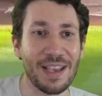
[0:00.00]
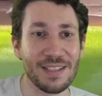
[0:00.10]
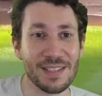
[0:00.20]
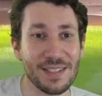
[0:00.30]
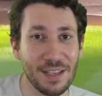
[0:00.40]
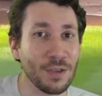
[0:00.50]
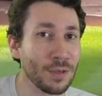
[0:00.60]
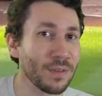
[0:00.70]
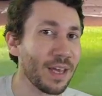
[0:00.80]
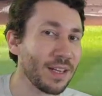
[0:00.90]
A
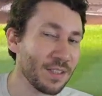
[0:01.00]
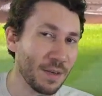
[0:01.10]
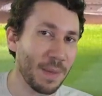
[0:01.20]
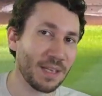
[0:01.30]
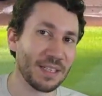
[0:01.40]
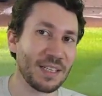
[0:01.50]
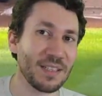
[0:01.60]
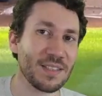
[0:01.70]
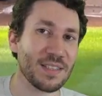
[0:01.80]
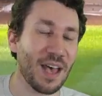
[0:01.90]
sinker that is commanded
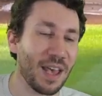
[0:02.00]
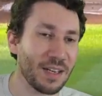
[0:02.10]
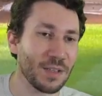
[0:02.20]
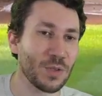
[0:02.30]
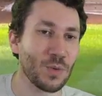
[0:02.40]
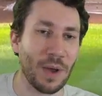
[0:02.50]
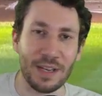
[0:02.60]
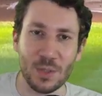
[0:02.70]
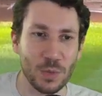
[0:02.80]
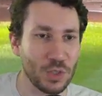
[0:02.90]
inside to
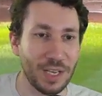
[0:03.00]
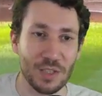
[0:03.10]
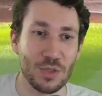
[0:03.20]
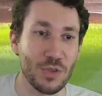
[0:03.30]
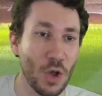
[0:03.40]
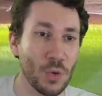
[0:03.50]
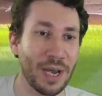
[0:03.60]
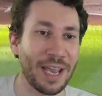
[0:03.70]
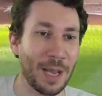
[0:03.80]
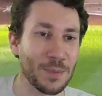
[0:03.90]
righties, which you guys know
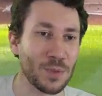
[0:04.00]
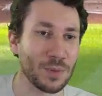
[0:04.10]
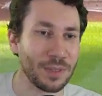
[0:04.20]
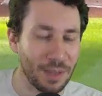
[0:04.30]
I absolutely